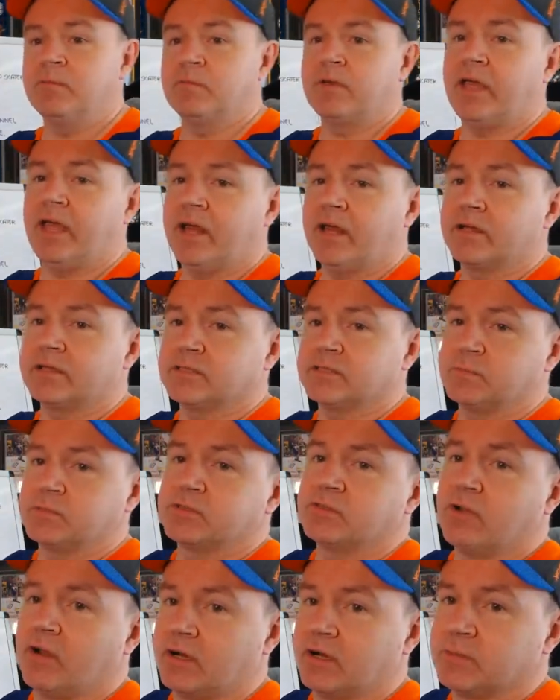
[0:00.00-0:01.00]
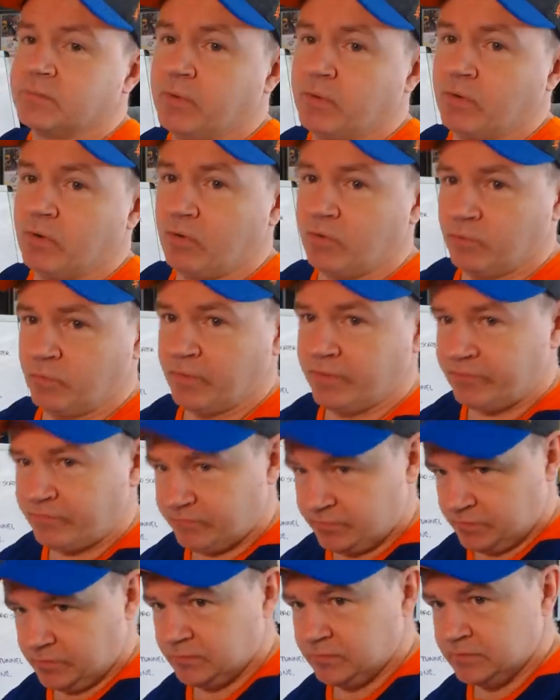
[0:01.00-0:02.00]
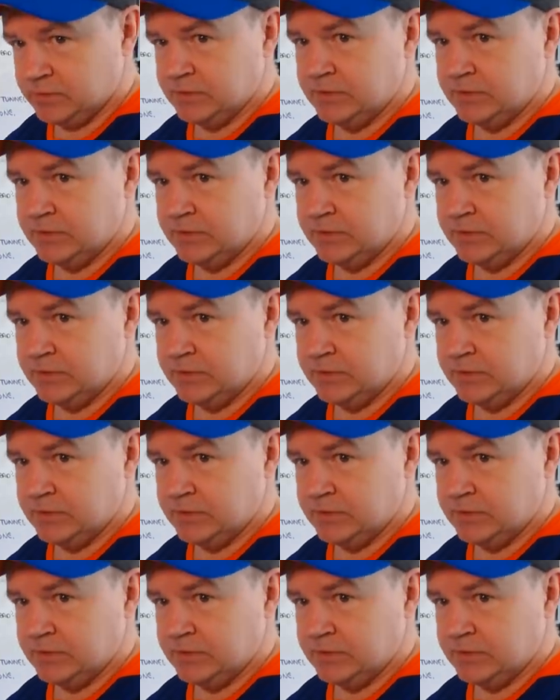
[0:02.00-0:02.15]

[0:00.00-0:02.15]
mechanics have been talked about all the way through.